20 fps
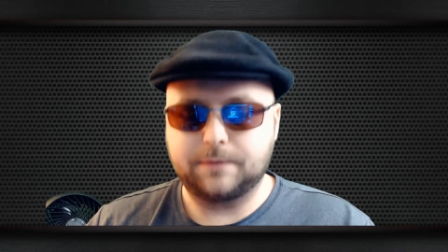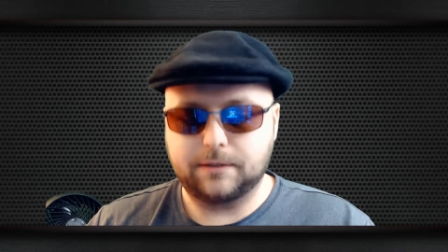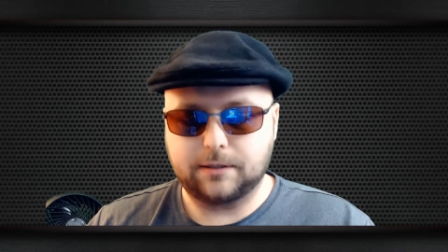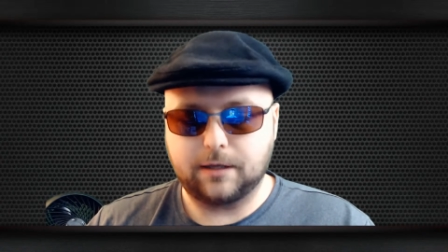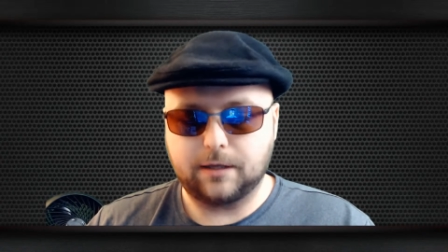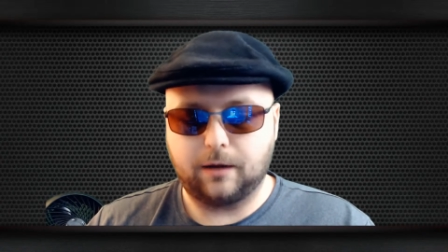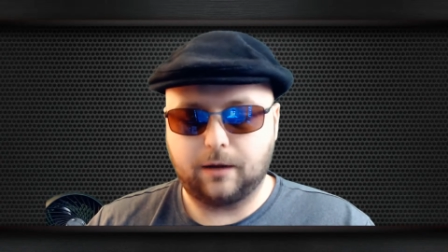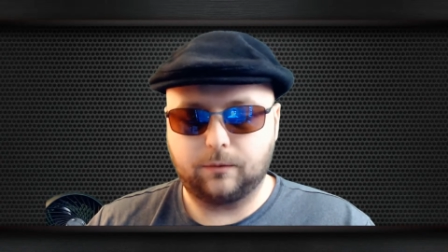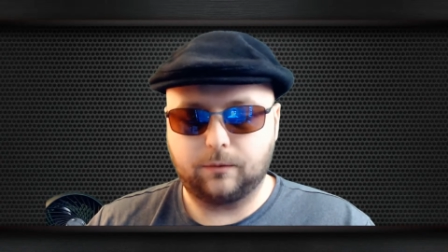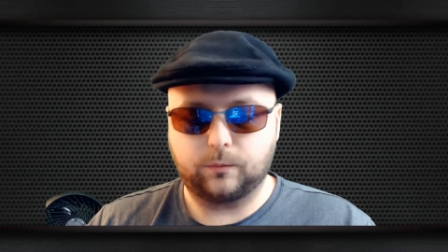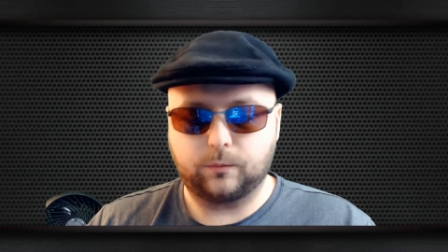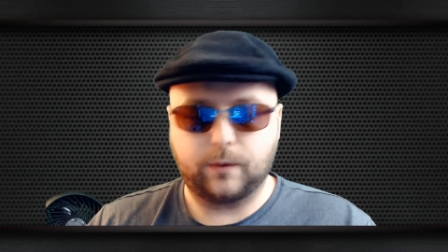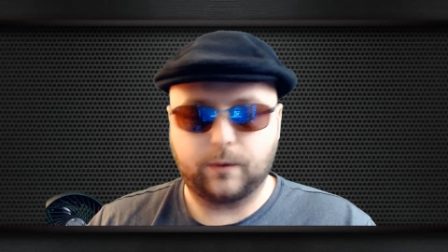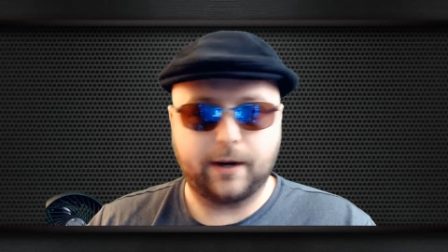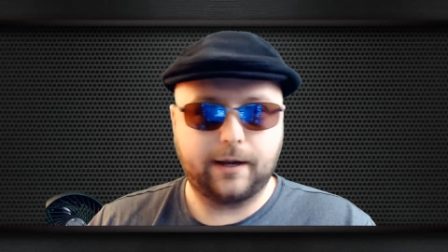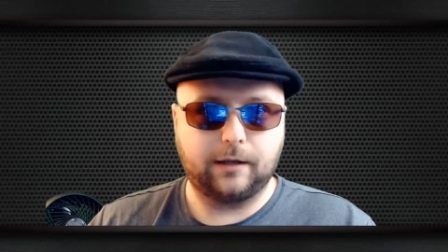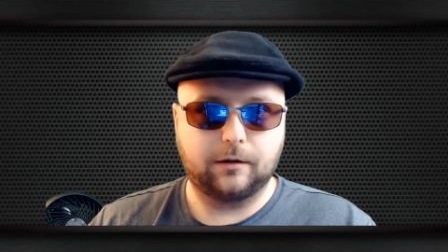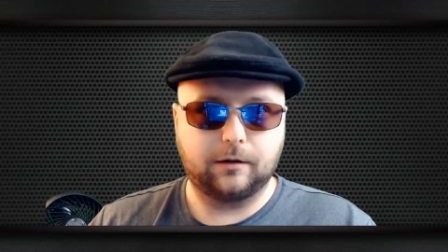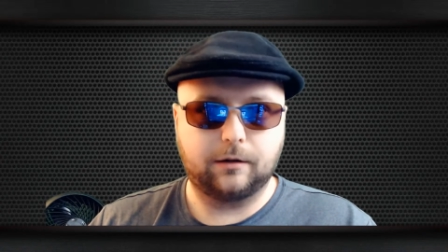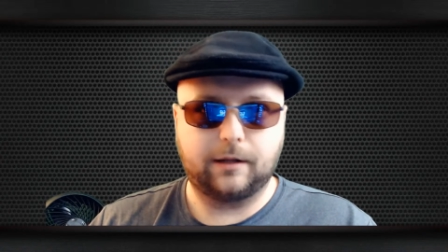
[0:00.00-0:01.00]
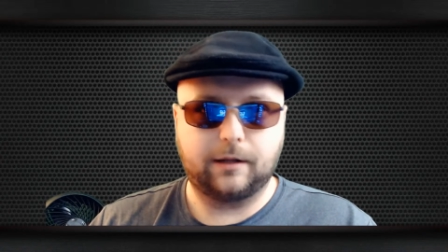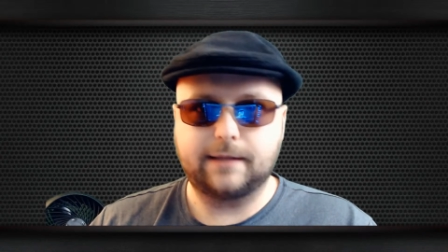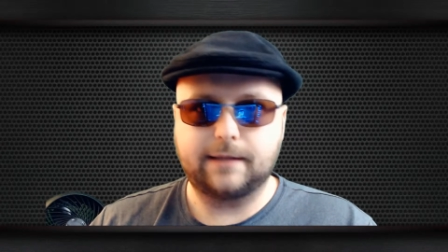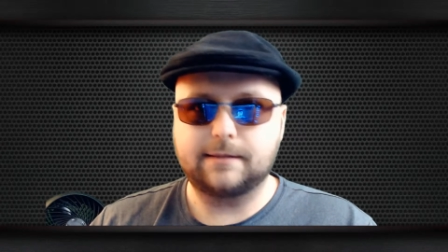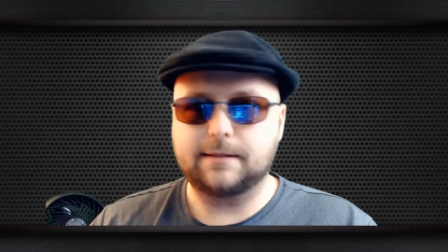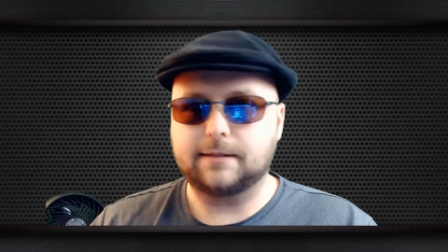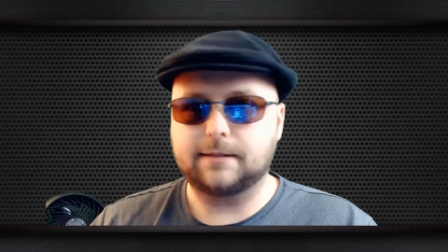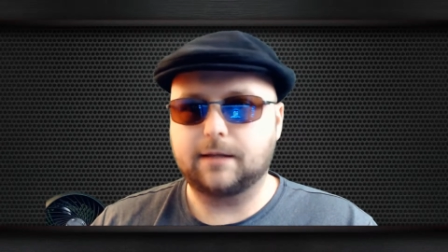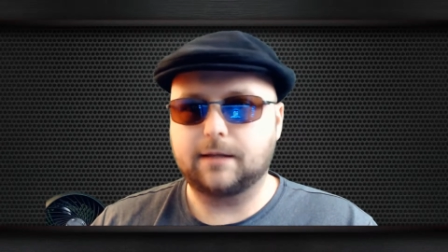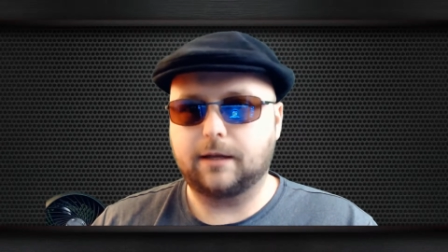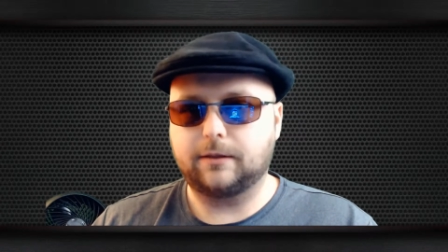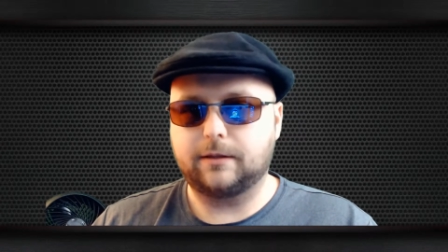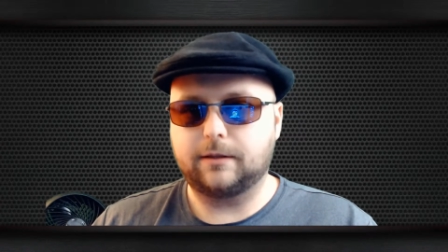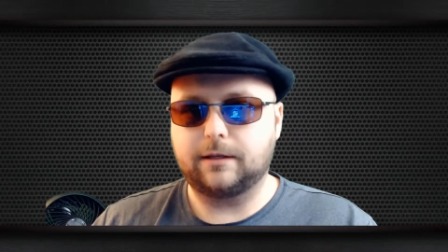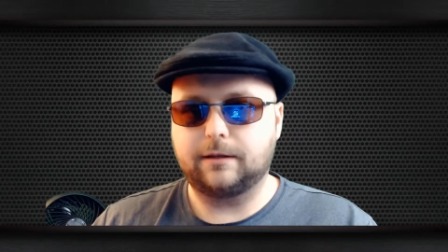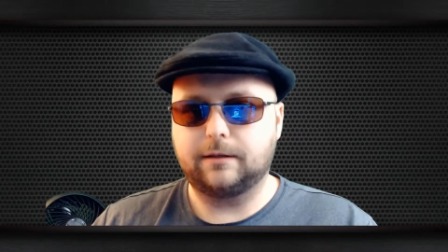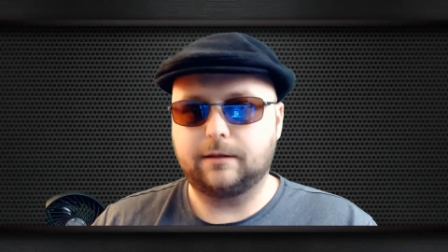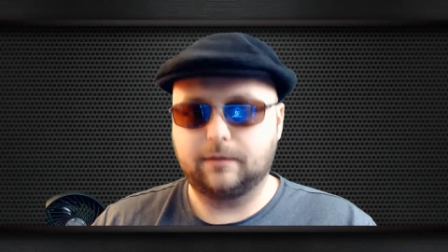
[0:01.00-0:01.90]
It's got regular lens, it's got the